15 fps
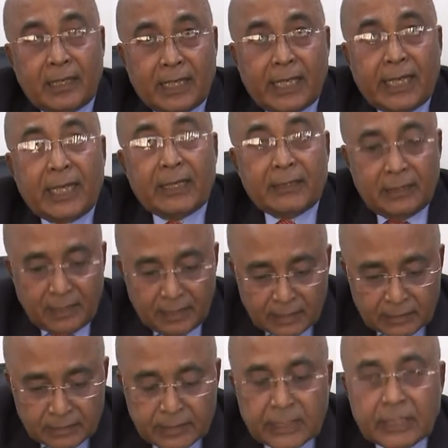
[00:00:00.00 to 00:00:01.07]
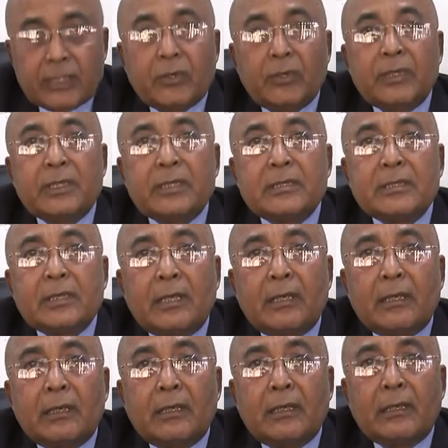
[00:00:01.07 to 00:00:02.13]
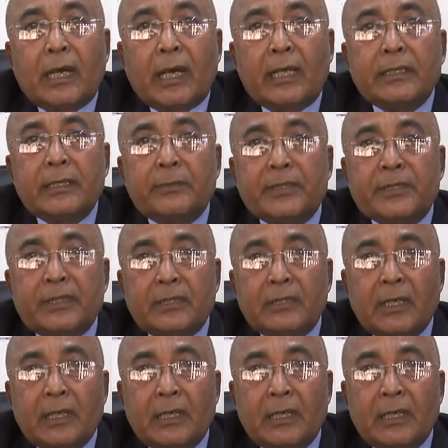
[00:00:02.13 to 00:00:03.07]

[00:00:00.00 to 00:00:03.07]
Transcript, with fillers: and the cure is 100%